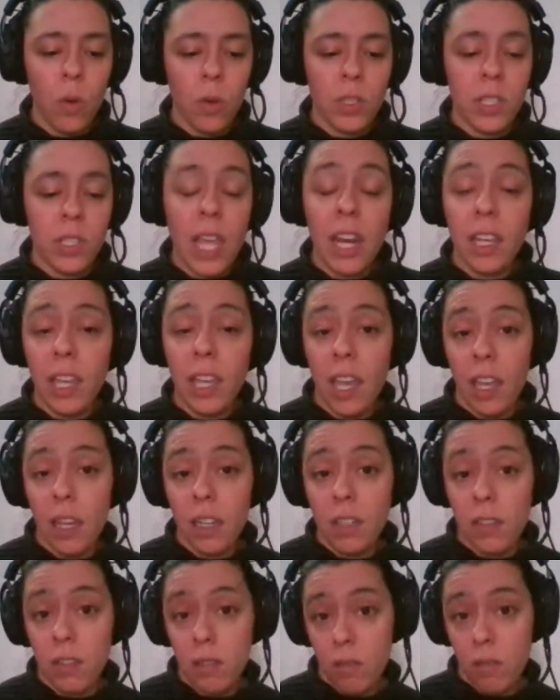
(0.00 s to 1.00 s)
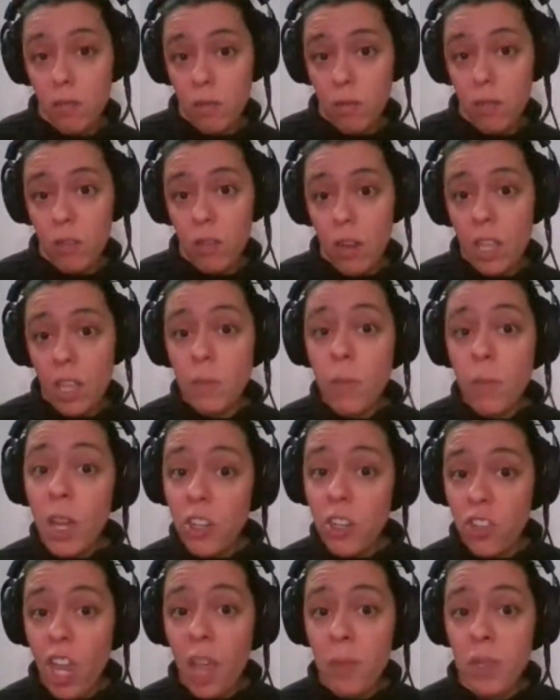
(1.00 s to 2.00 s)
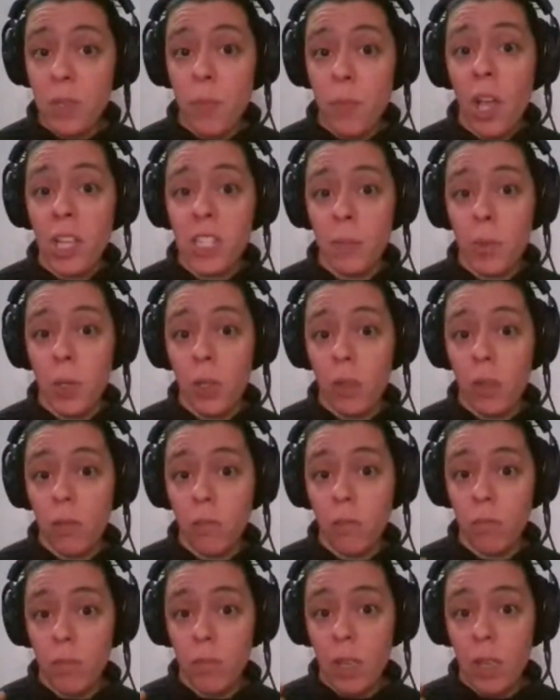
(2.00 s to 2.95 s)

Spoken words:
dedicate as much time as possible,